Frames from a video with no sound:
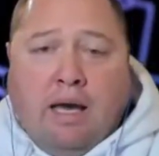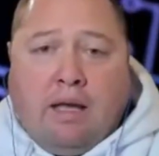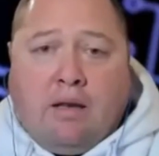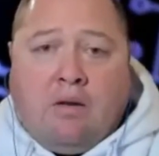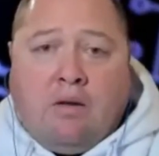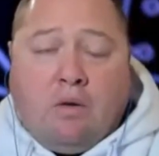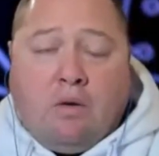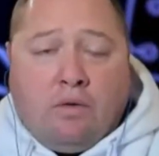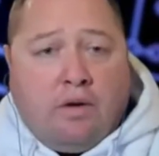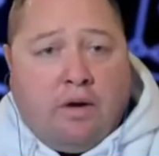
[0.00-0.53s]

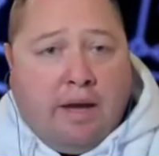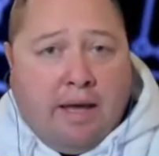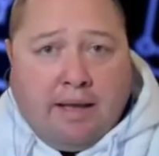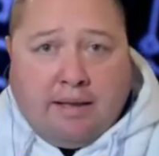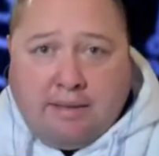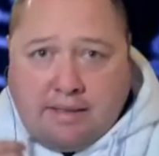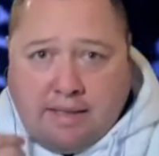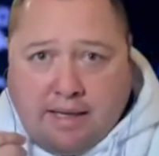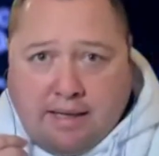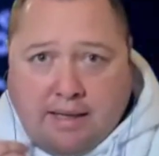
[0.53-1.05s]
or their
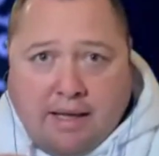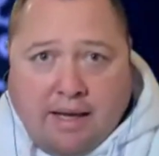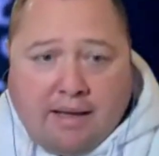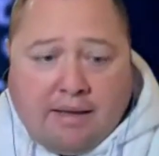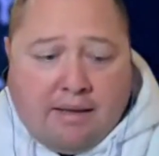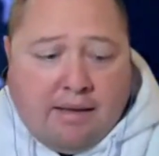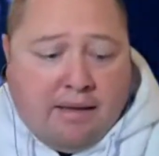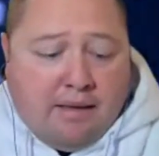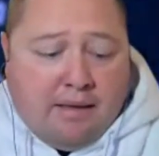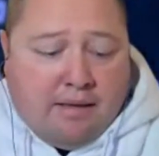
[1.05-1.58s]
headset
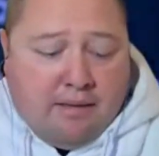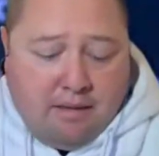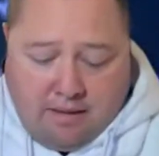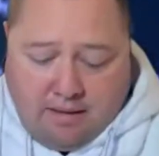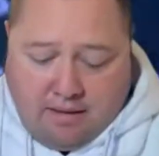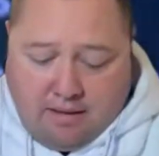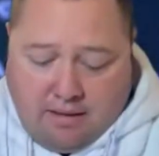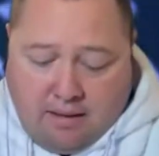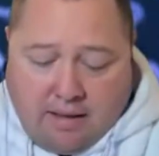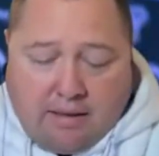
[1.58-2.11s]
like
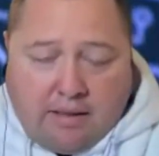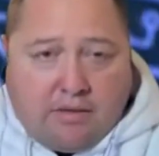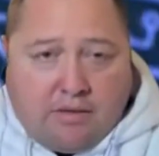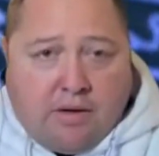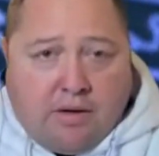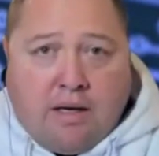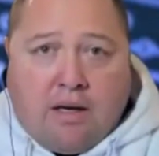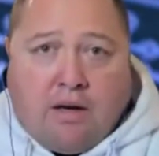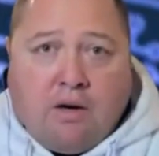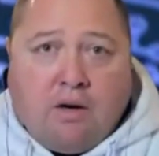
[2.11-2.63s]
this
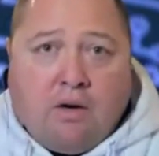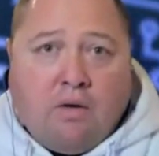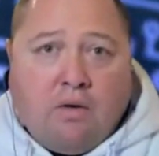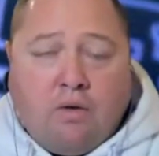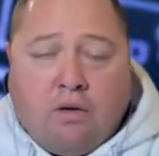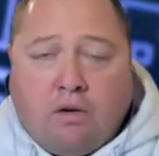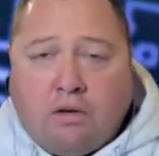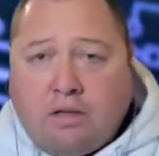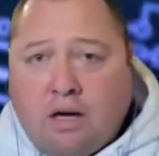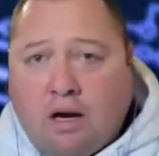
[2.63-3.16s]
right here,
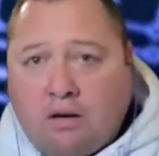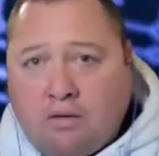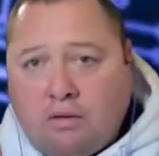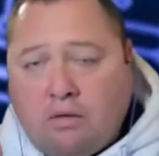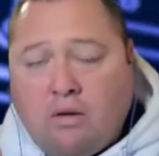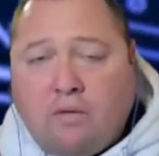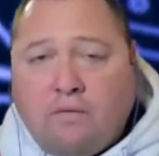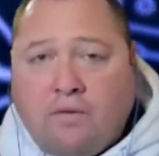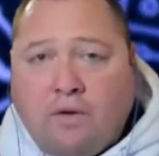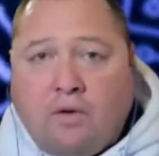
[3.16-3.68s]
or talk
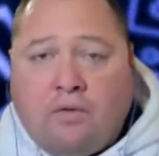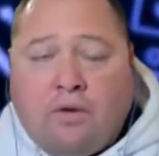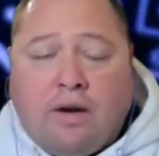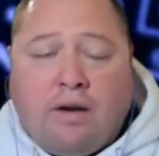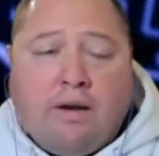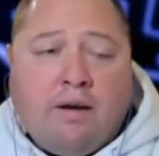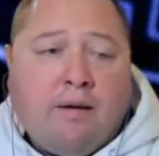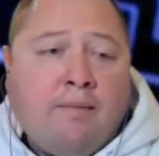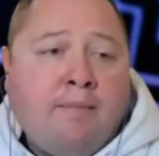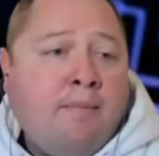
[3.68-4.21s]
through their phone right
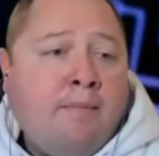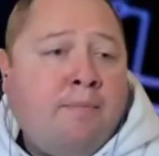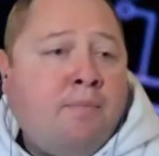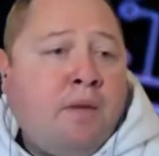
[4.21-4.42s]
here.